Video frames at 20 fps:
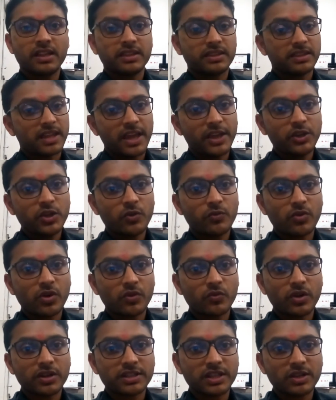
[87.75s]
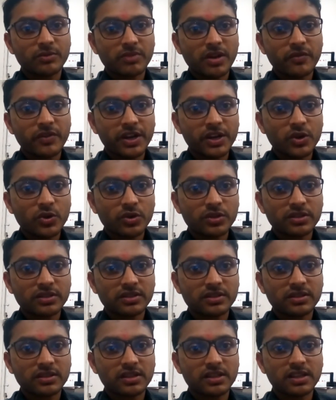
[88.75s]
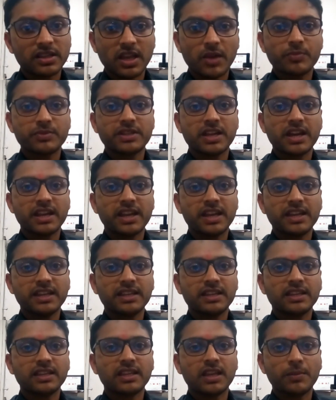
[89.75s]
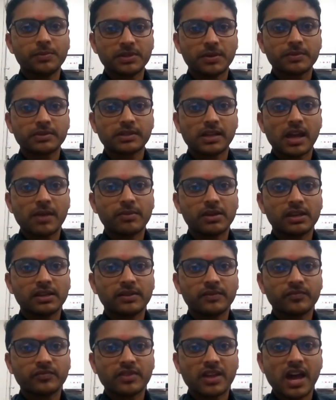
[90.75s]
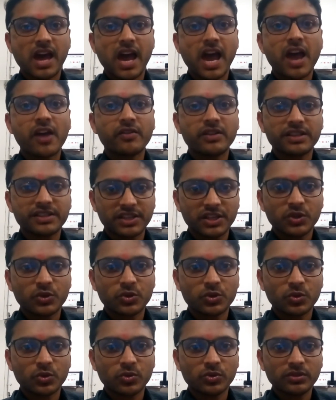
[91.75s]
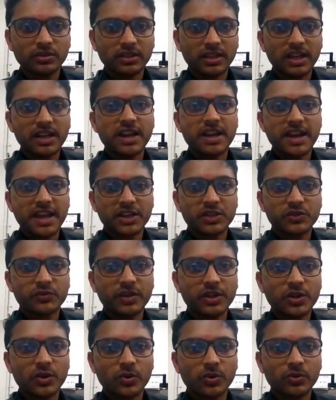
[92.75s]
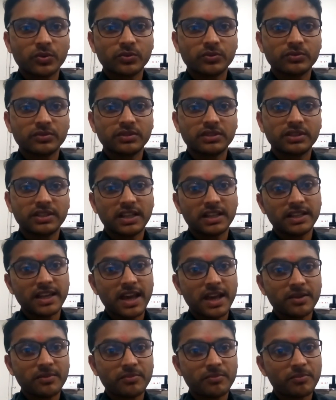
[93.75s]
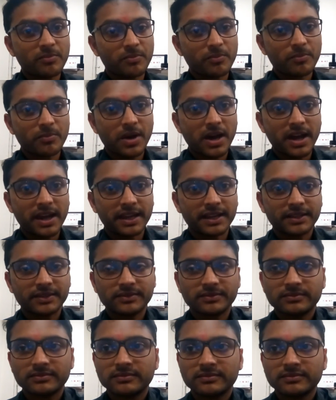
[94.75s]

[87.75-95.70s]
Thank you for watching my videos. Keep sharing, keep subscribing. I will see you soon in next video. Till then, bye.